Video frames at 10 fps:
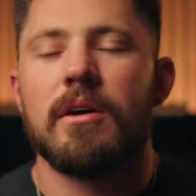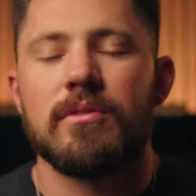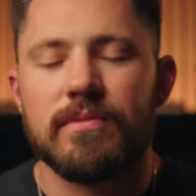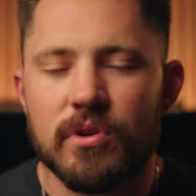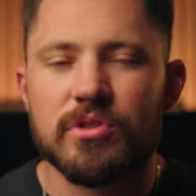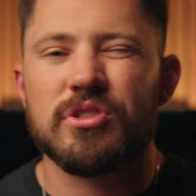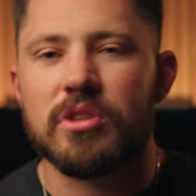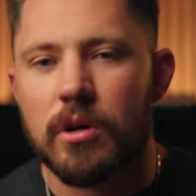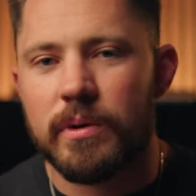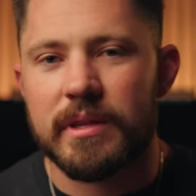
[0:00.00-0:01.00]
First,
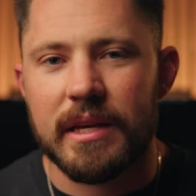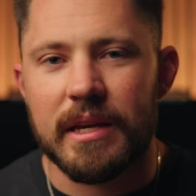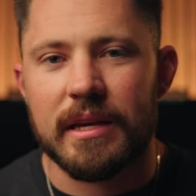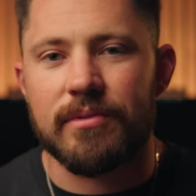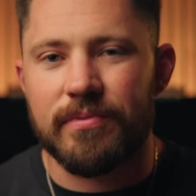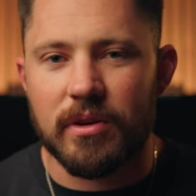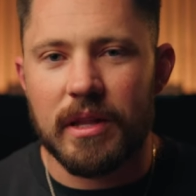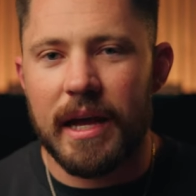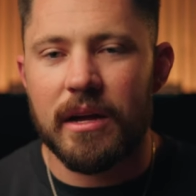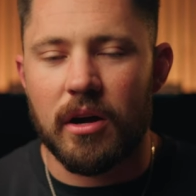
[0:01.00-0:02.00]
start with a fill
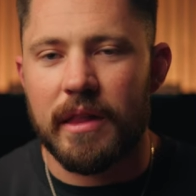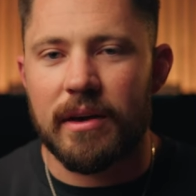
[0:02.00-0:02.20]
light on